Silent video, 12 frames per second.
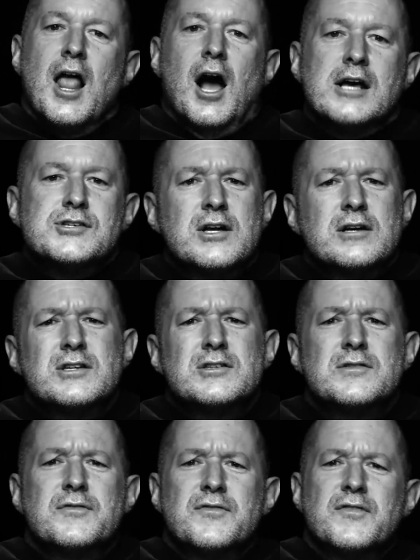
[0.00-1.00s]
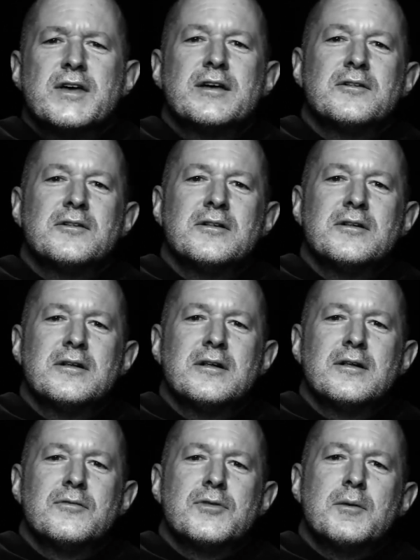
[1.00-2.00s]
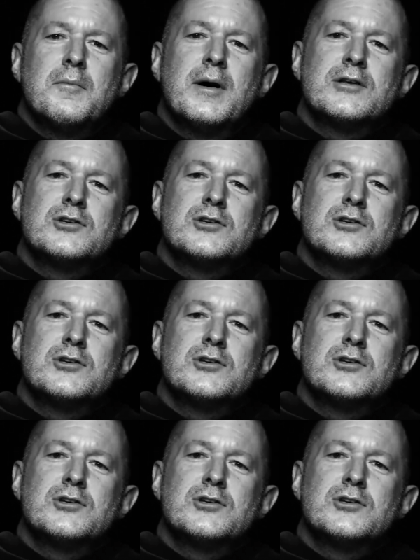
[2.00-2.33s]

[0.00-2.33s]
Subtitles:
I started to feel that my